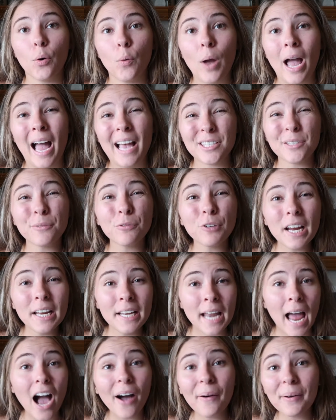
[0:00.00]
as of right
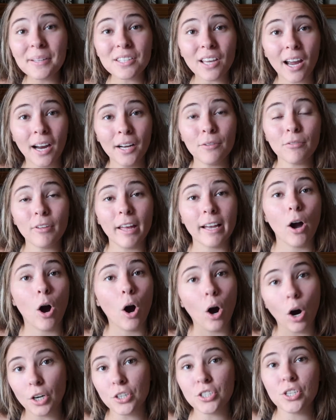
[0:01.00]
now, it's kind of like
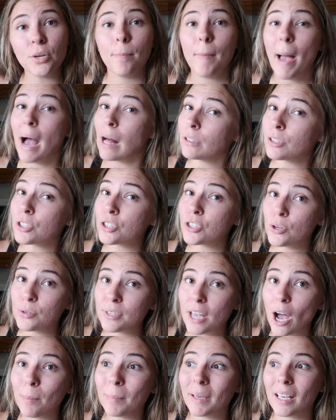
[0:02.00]
hard to balance those
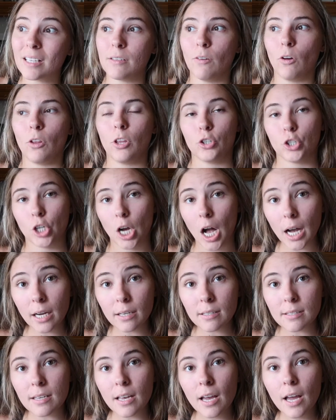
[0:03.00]
out because of all the
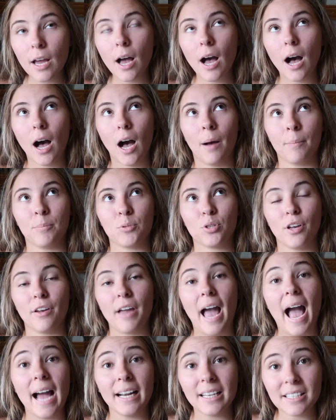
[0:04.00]
drugs. So I
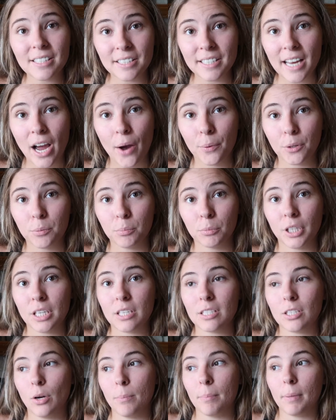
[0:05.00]
had to sit down with
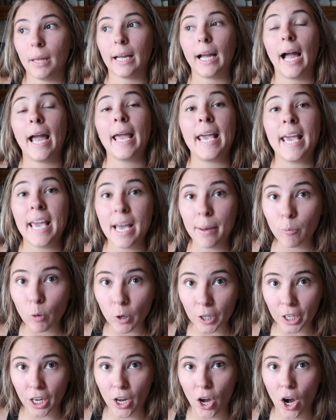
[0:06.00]
Mauricio and be like, I am
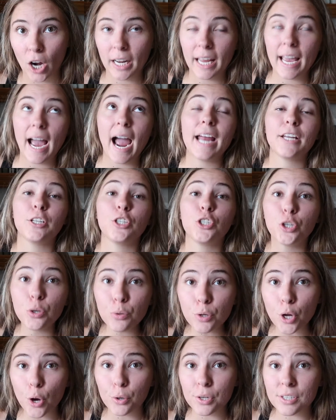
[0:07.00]
working on it. I
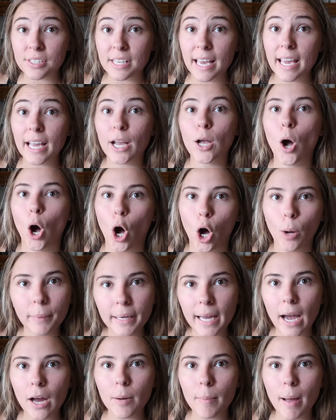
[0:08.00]
do notice it. Call
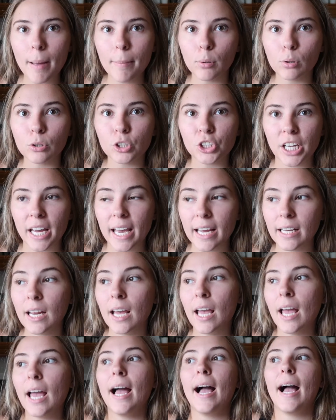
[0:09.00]
me out on my bullshit
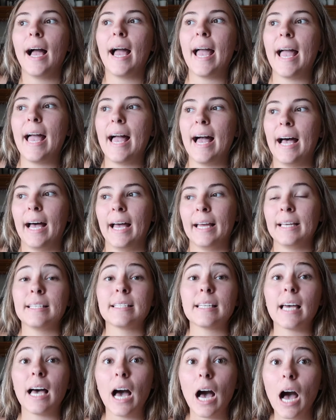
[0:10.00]

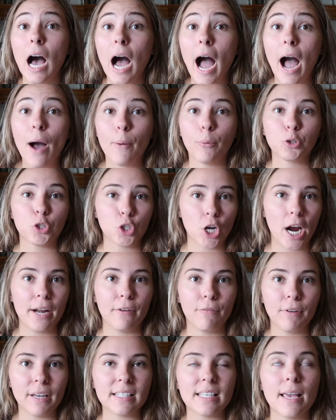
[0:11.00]
and I will try
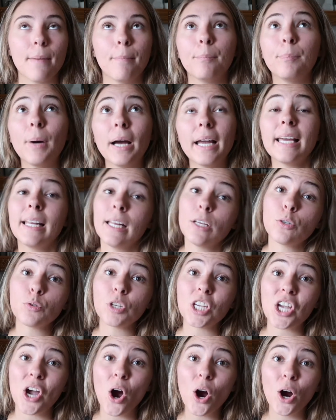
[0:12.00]
to fix it. But it is
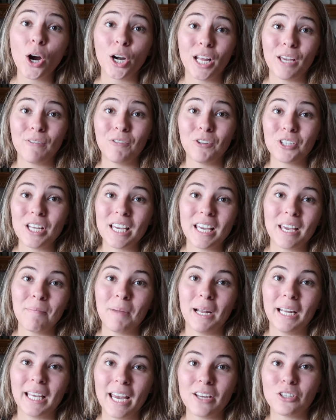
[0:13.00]
really hard if you're taking
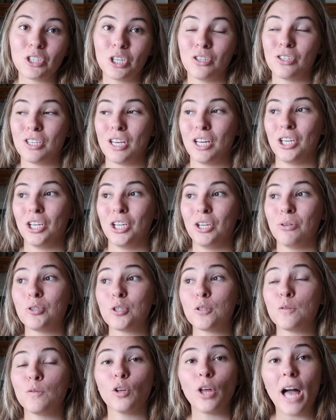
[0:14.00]
medications and you
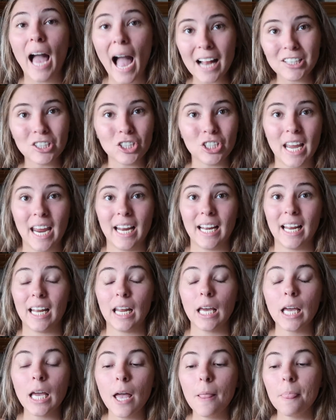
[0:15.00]
just feel
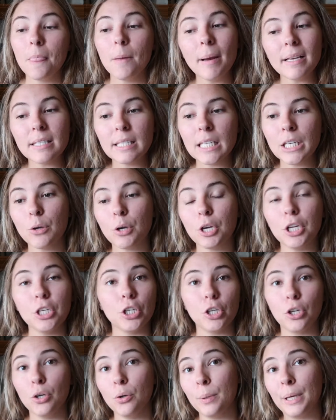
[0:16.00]
agitated. The best thing you can
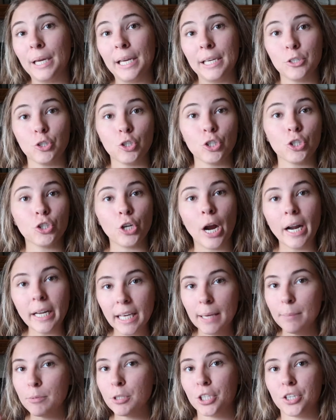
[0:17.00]
do is just try to
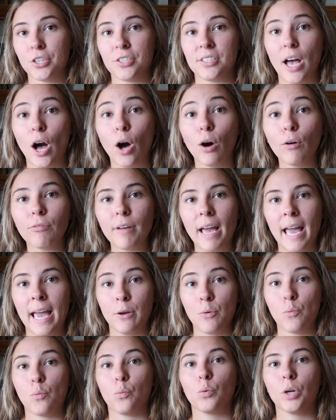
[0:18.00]
keep to yourself
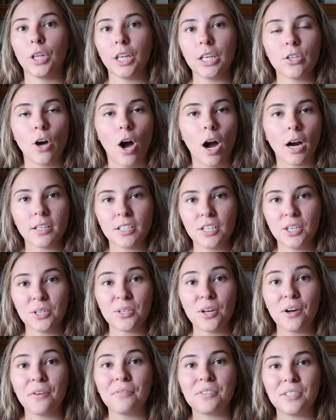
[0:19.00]
and really talk to
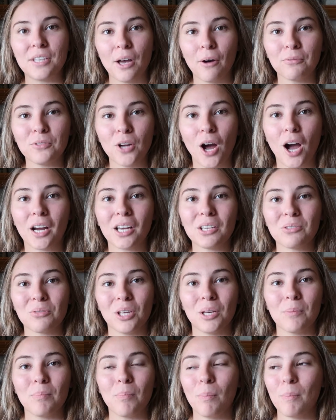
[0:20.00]
yourself. Self-talk is
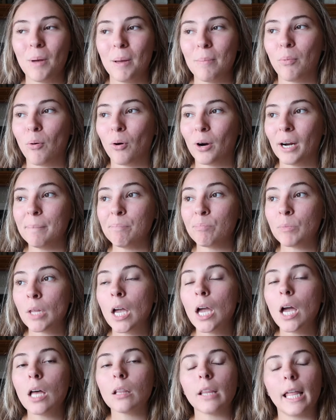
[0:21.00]
really important.
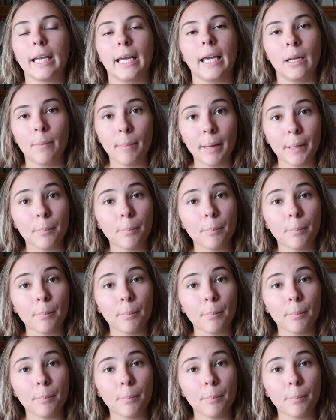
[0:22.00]
Like I'm